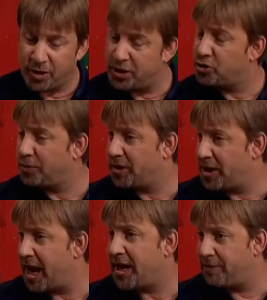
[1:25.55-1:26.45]
contribute
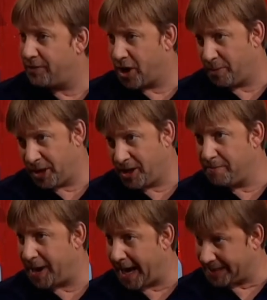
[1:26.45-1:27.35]
a negative environmental
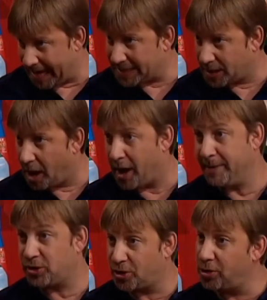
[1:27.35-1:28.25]
impact at
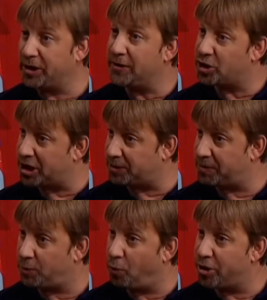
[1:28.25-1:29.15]
times, certainly in the
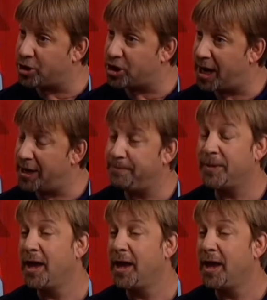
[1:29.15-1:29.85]
Chesapeake watershed.